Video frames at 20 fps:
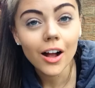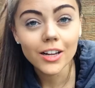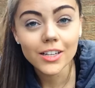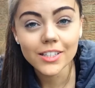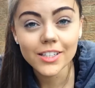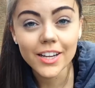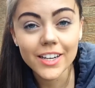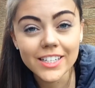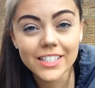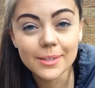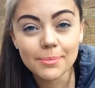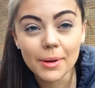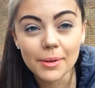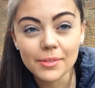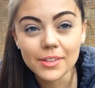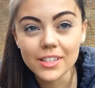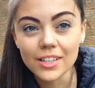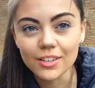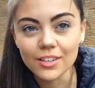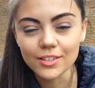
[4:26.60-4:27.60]
I decided to make
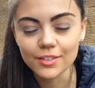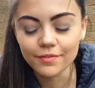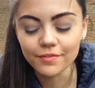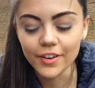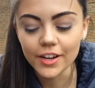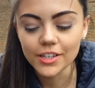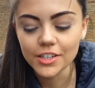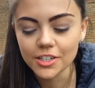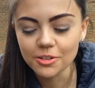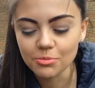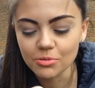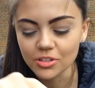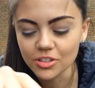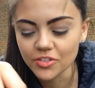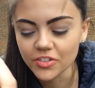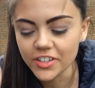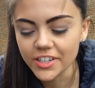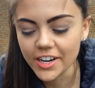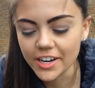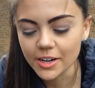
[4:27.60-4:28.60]
myself some vegetables
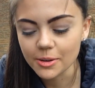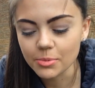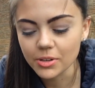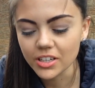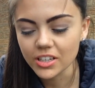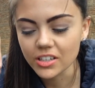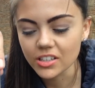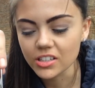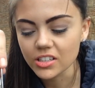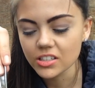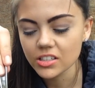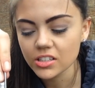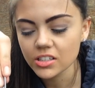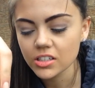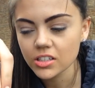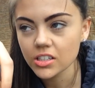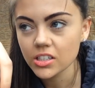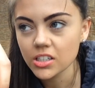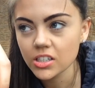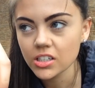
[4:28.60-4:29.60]
for dinner because
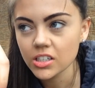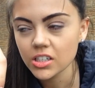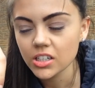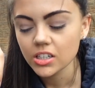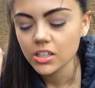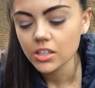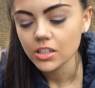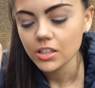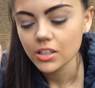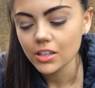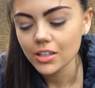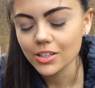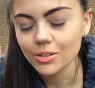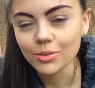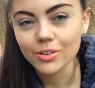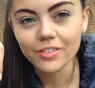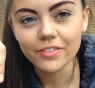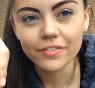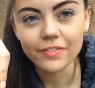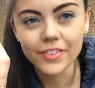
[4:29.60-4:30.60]
I
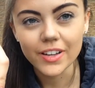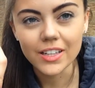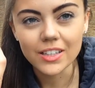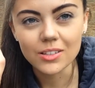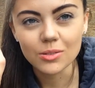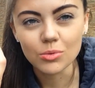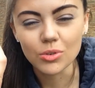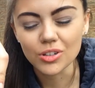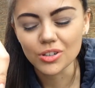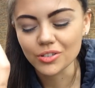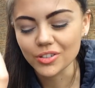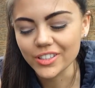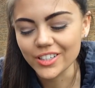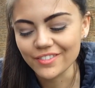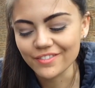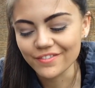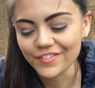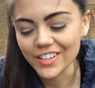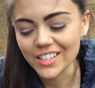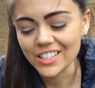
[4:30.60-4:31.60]
sort of I
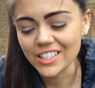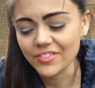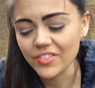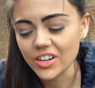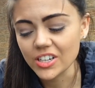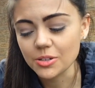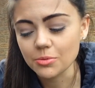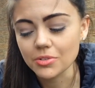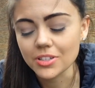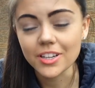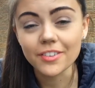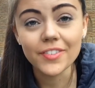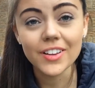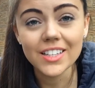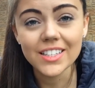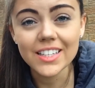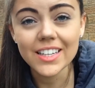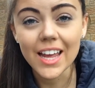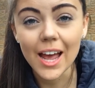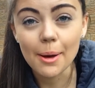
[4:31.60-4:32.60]
didn't fancy vegetables. I
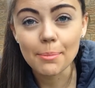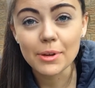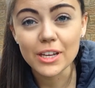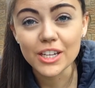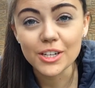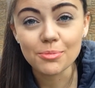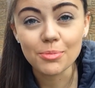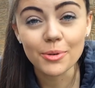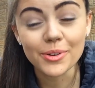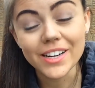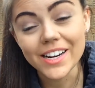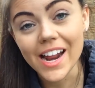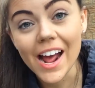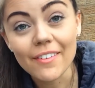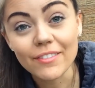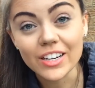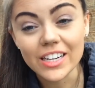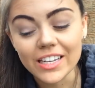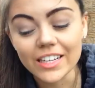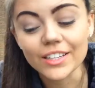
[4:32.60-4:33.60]
fancy cabbage, but we didn't
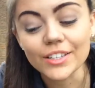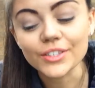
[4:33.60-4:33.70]
have any,